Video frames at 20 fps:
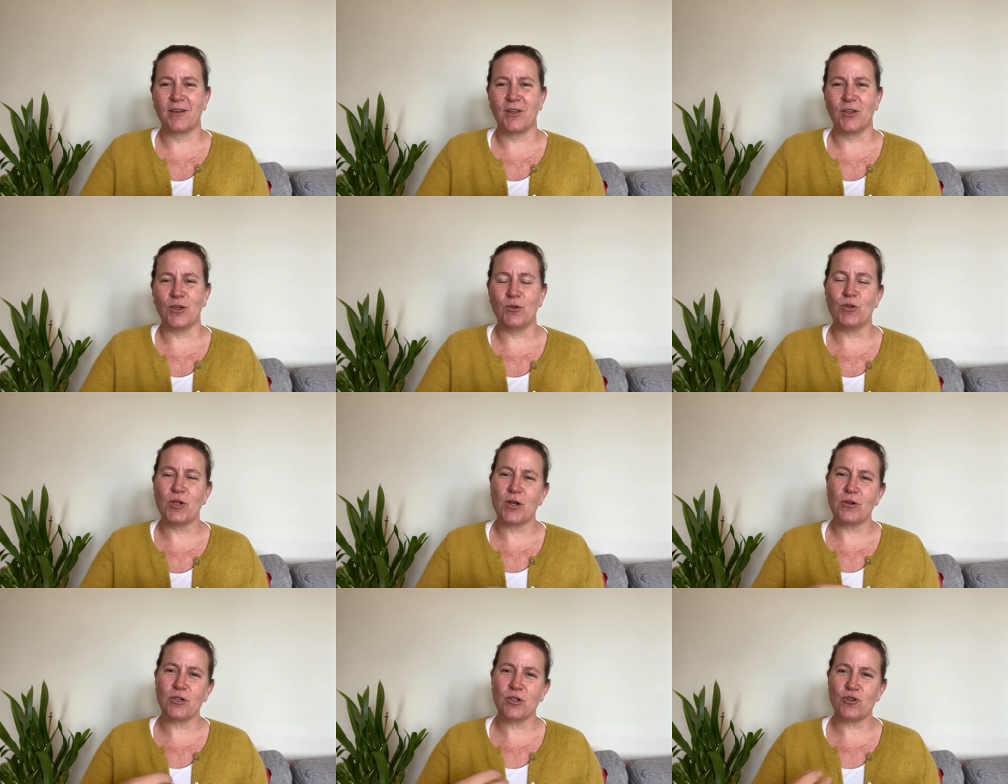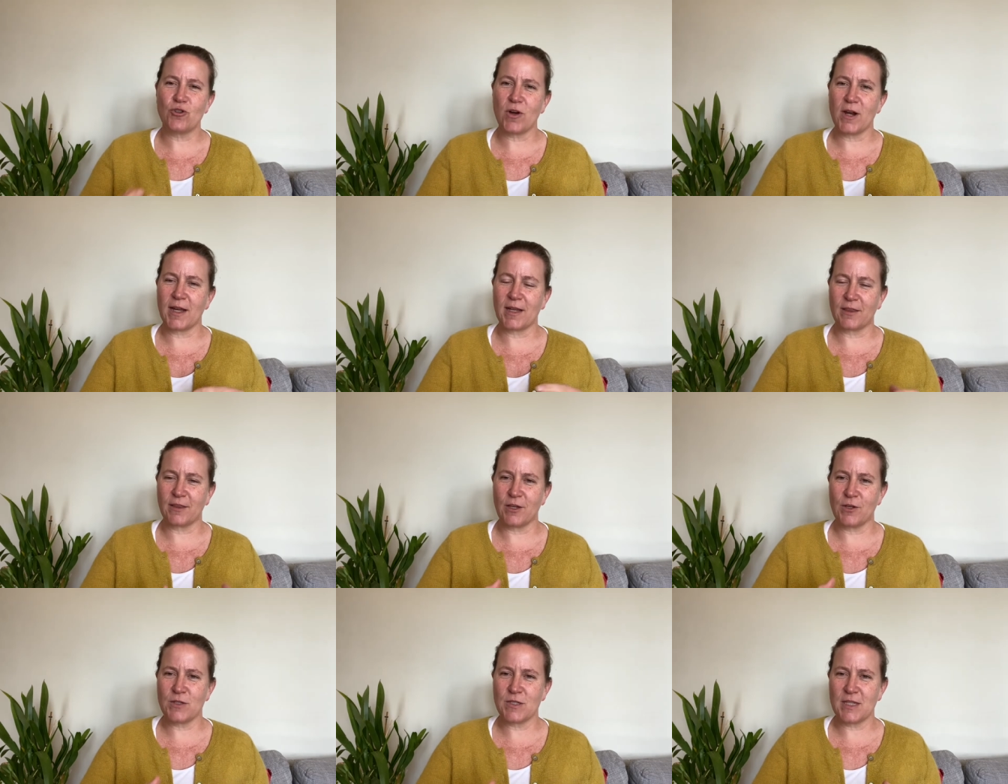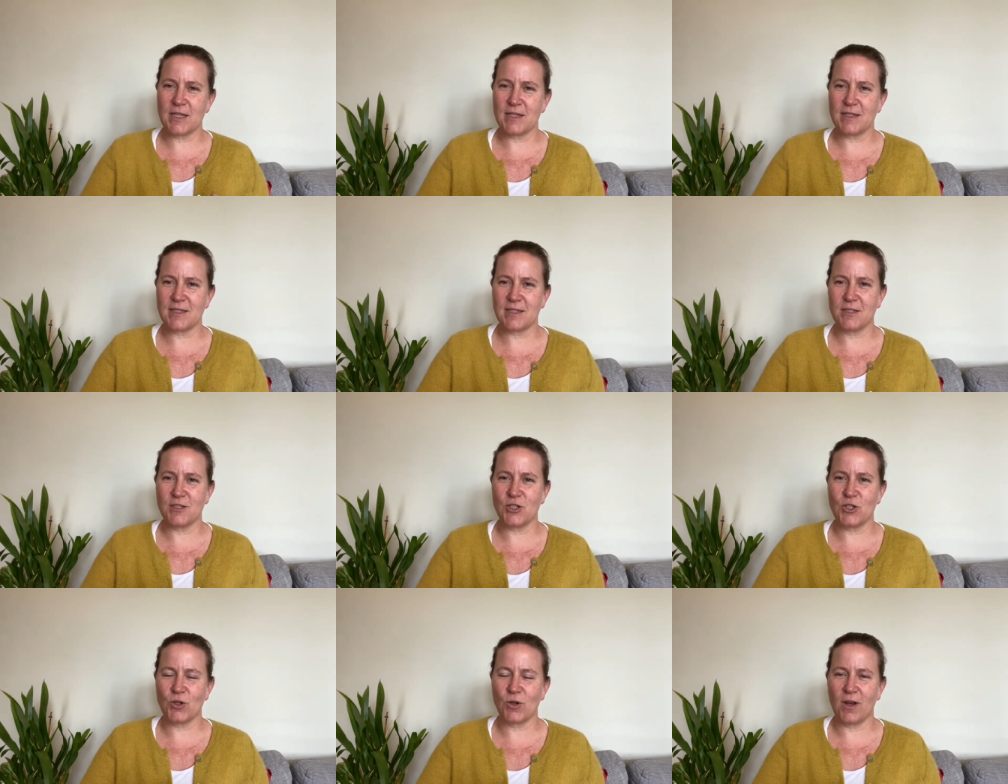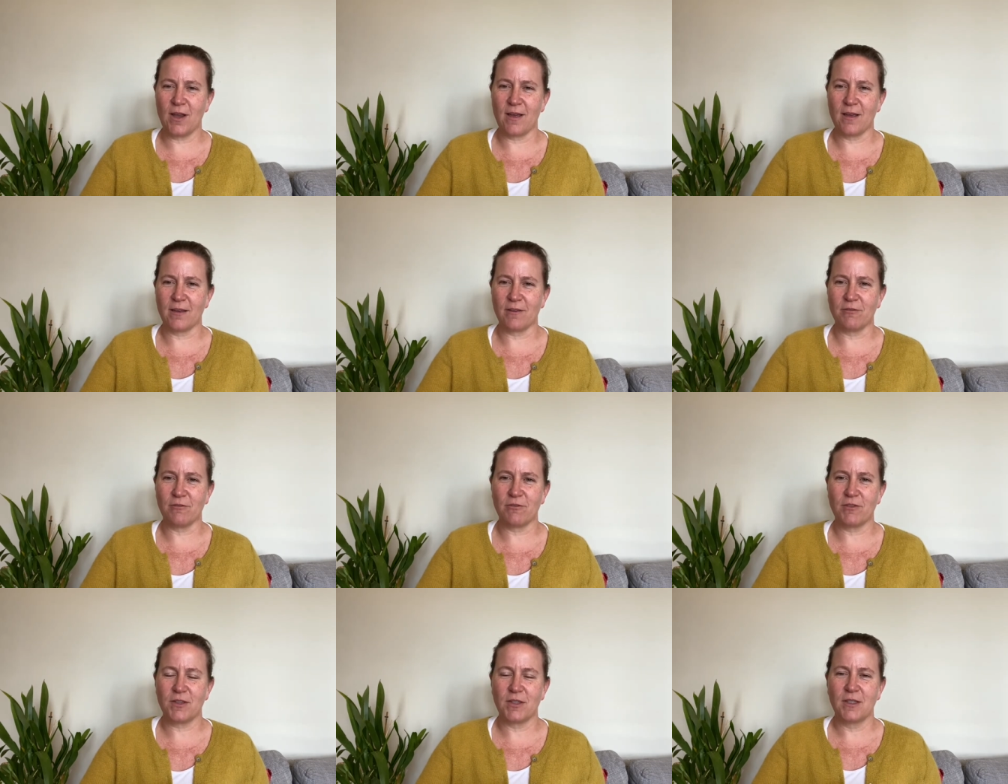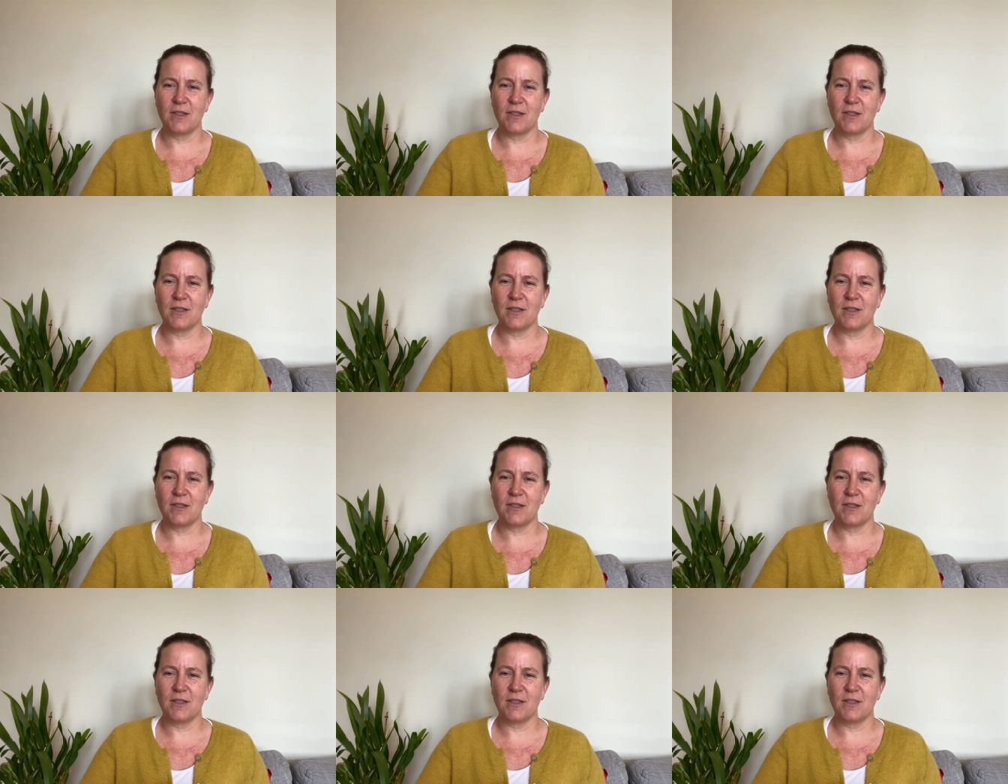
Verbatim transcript: you don't attract those things into your life.